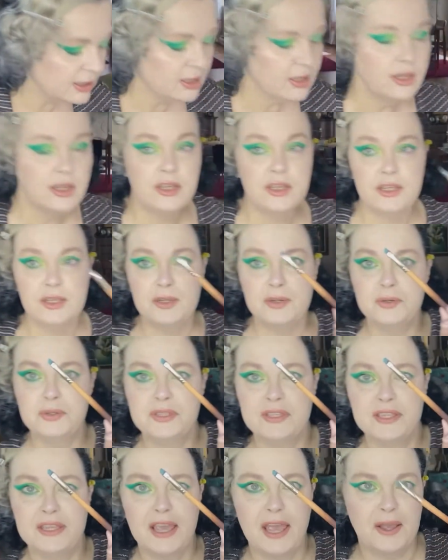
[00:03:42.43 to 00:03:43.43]
use the
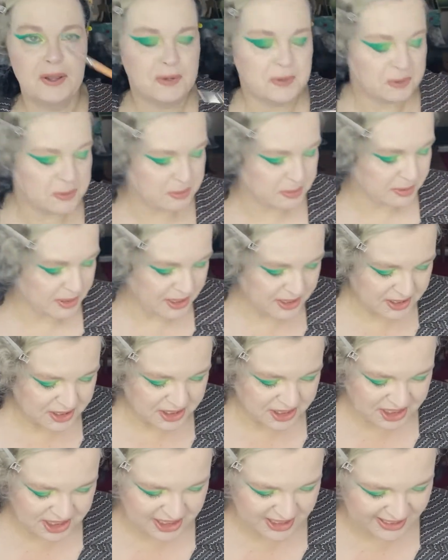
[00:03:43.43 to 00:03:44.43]
angled brush
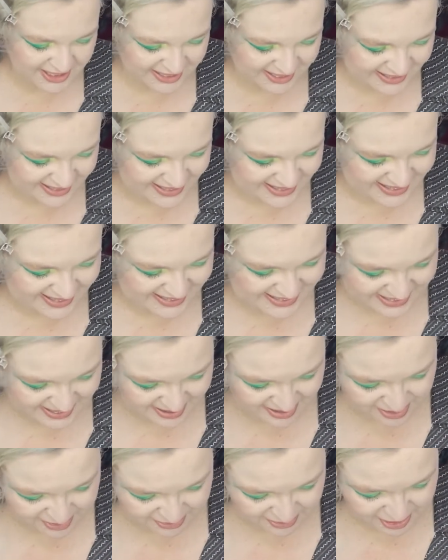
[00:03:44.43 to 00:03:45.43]
instead of the
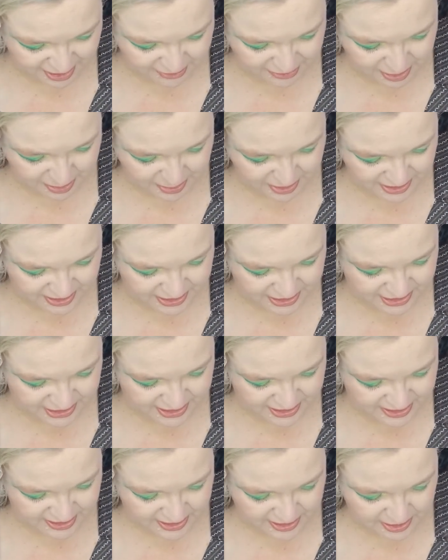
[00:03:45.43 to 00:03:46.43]
fluffy brush.
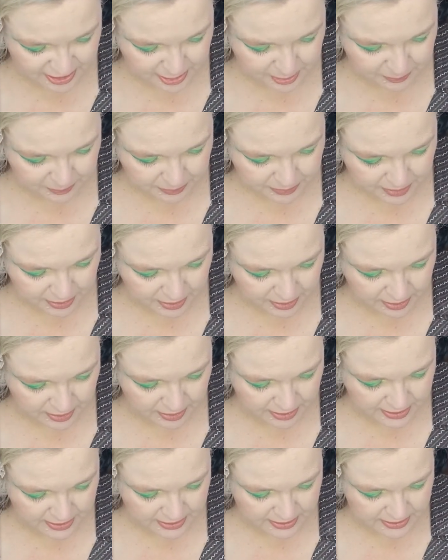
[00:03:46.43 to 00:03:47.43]
All right,
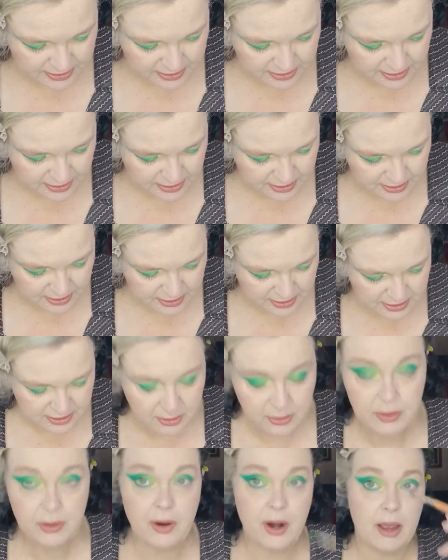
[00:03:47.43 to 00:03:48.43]
so I'll
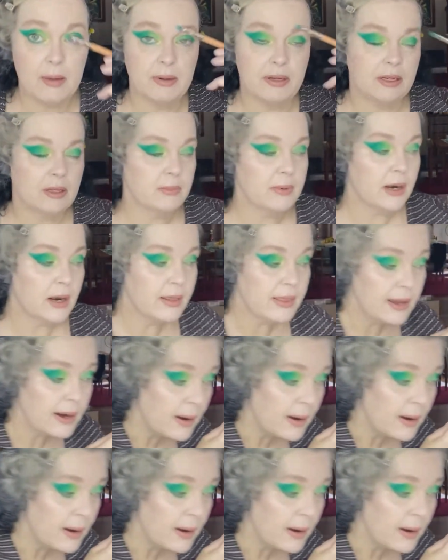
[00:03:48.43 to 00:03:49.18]
grab a little bit on there.